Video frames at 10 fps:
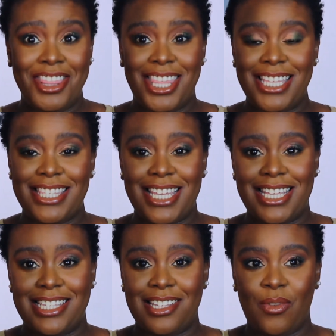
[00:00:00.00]
This
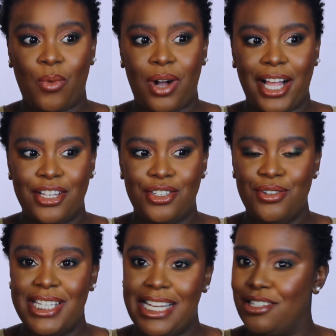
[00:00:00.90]
is what I
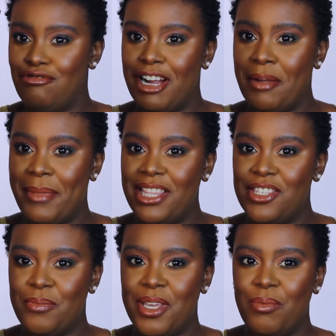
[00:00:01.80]
do tend to recommend
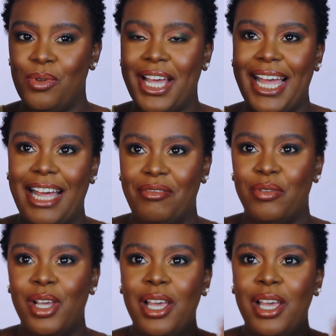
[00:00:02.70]
to people that have